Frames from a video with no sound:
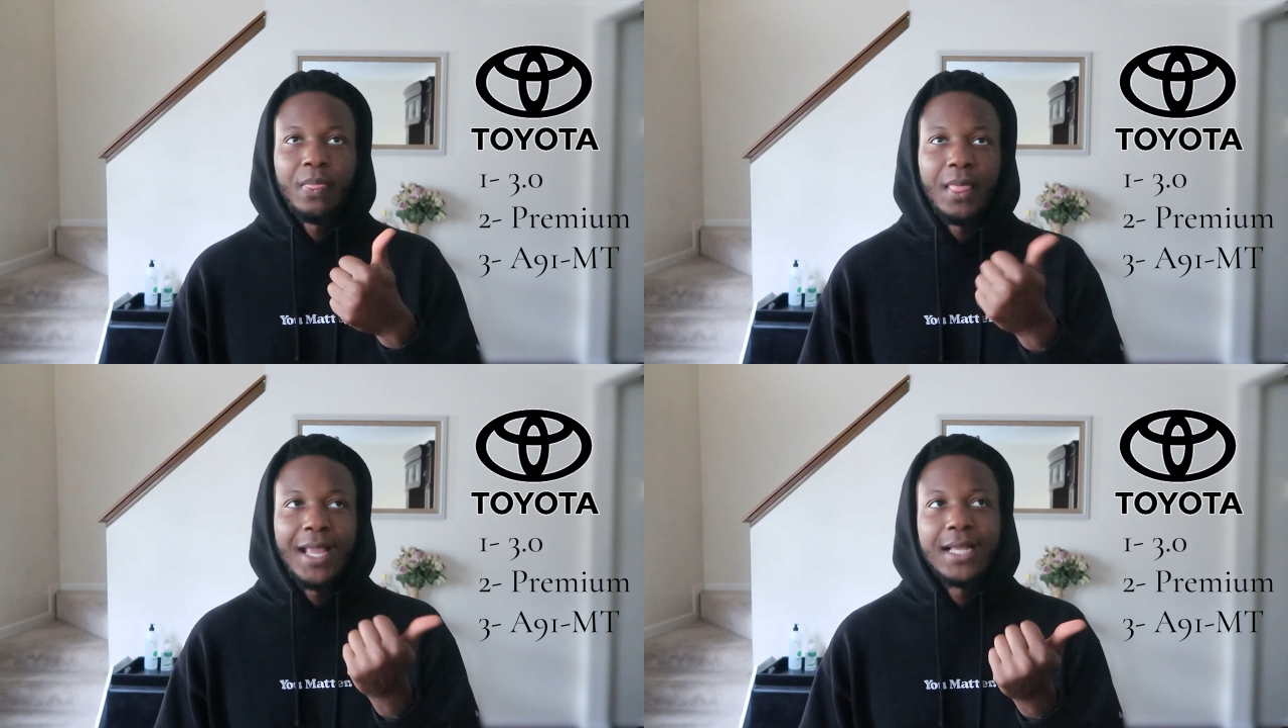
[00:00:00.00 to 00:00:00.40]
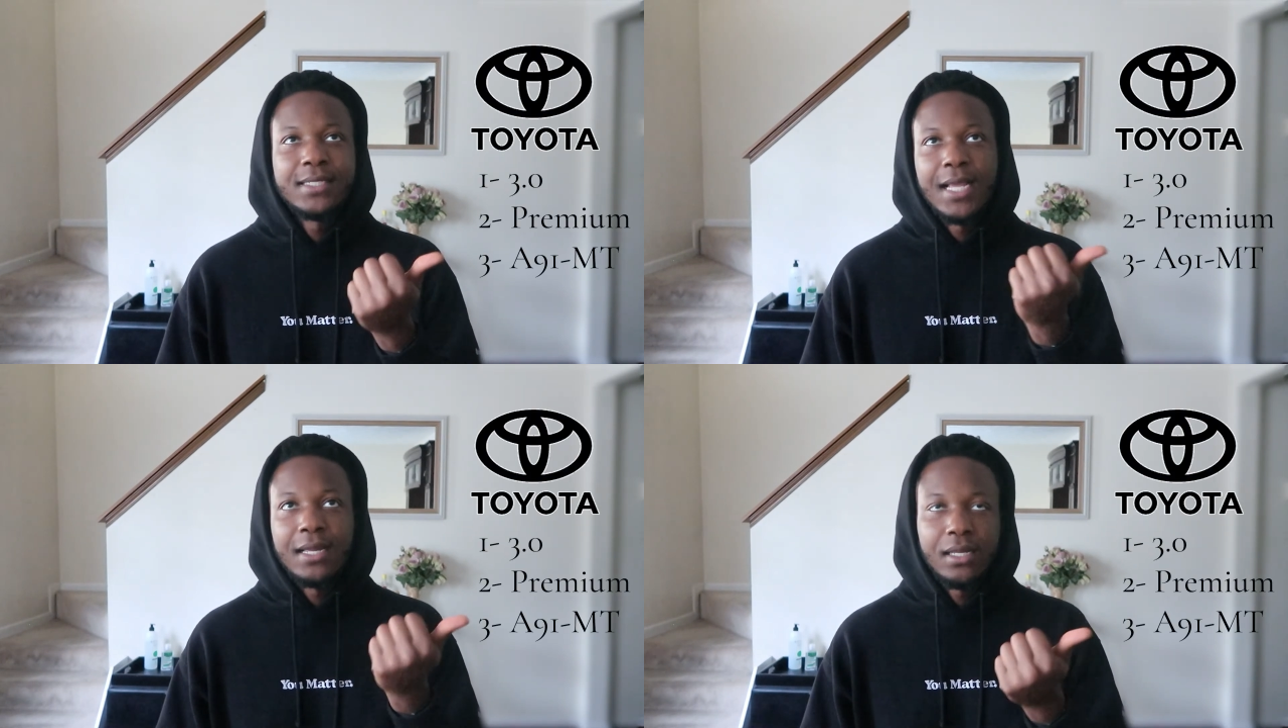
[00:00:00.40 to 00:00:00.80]
I guess
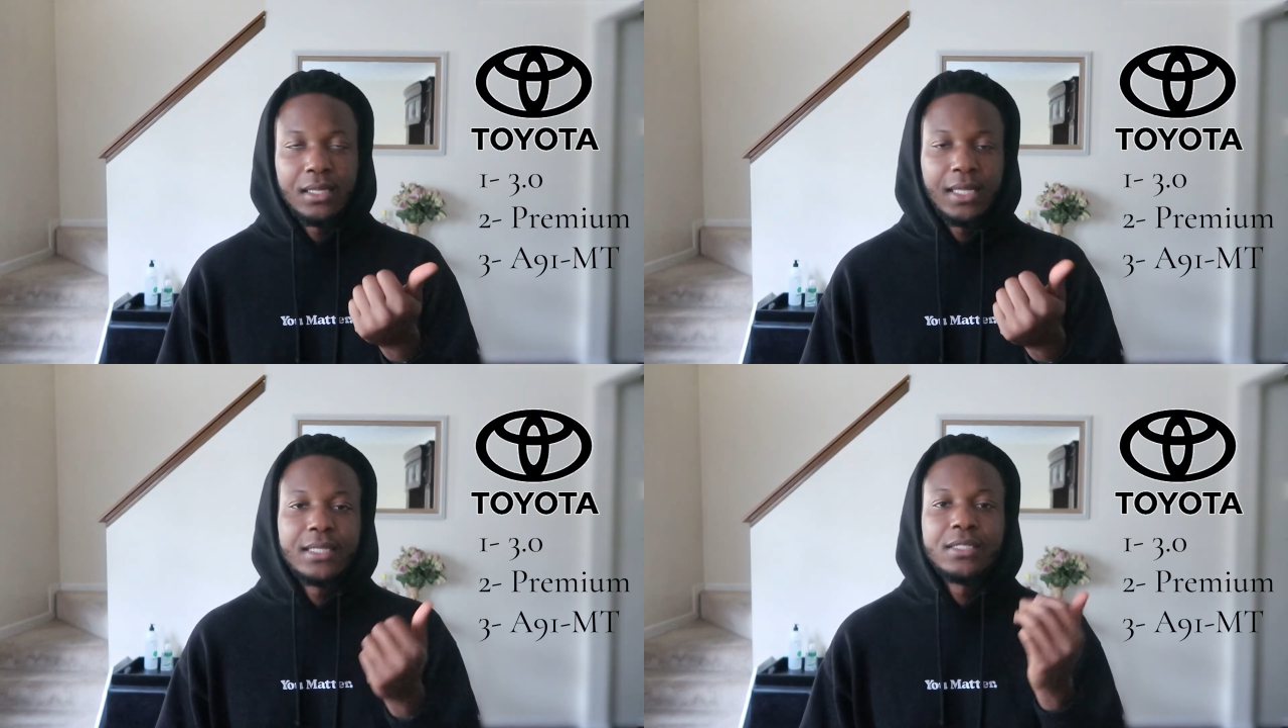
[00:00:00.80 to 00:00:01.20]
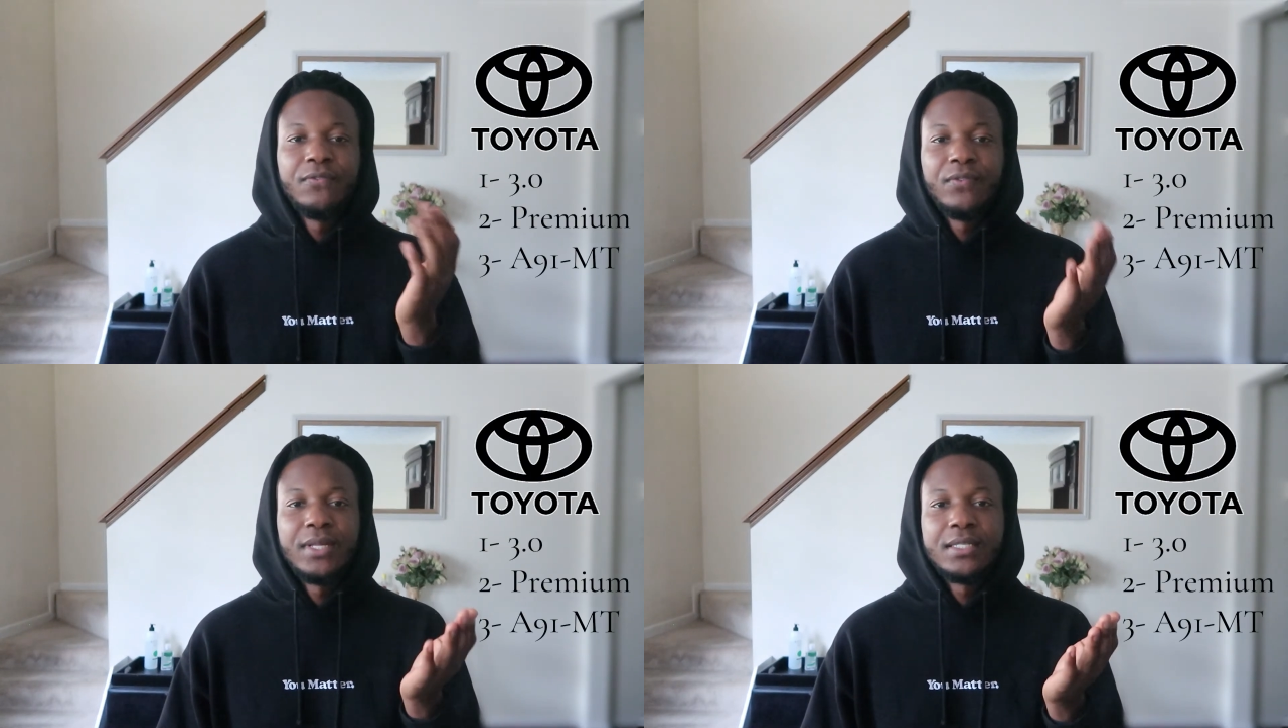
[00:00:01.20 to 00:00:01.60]
technically it's a
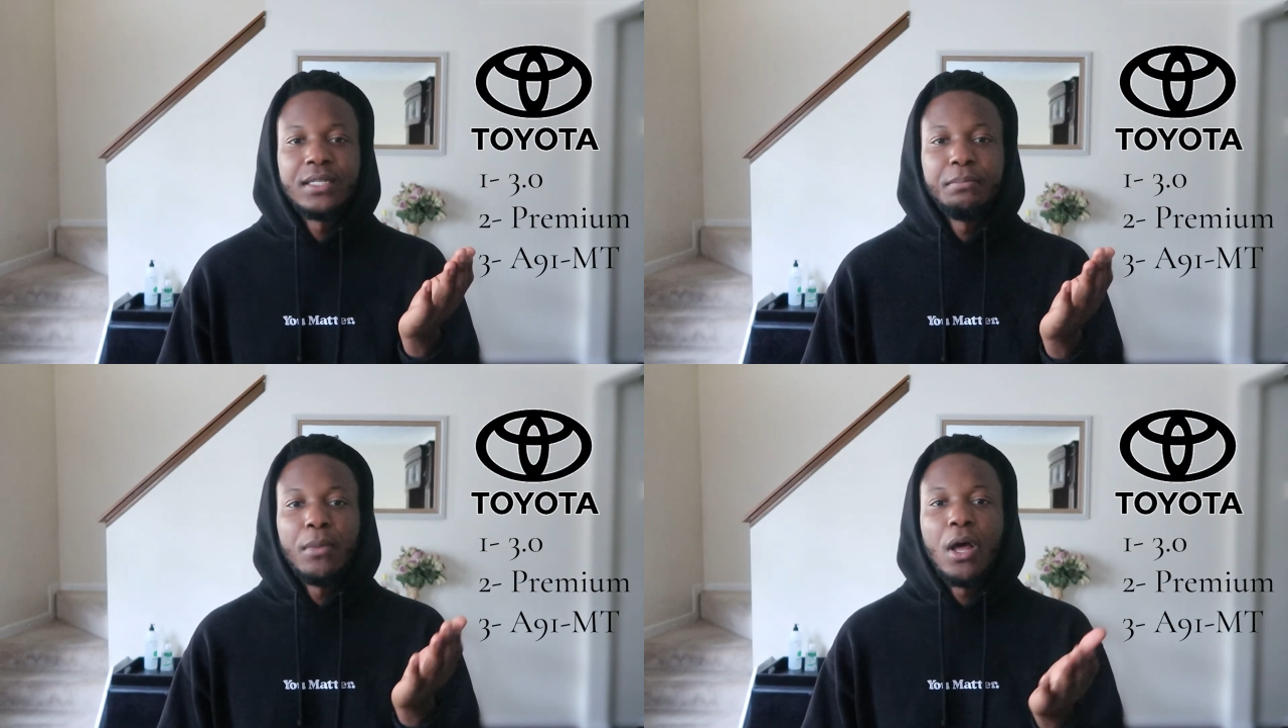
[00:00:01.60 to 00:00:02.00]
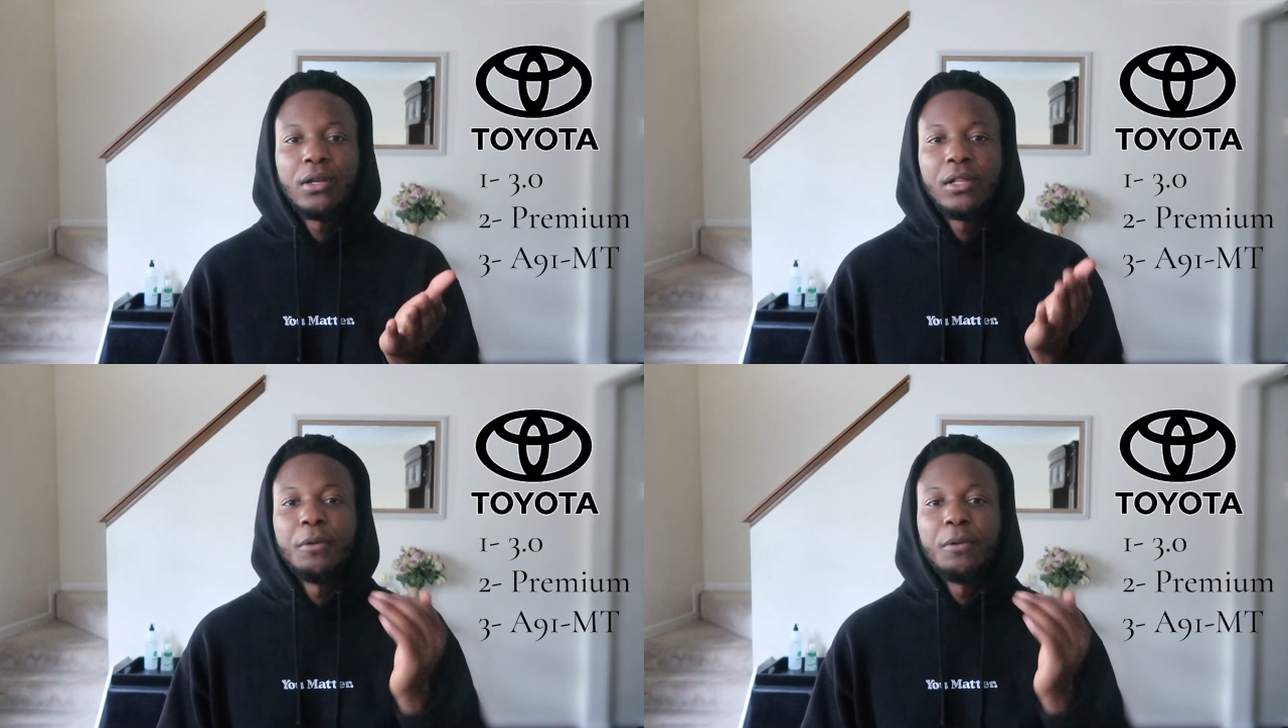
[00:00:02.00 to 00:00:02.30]
model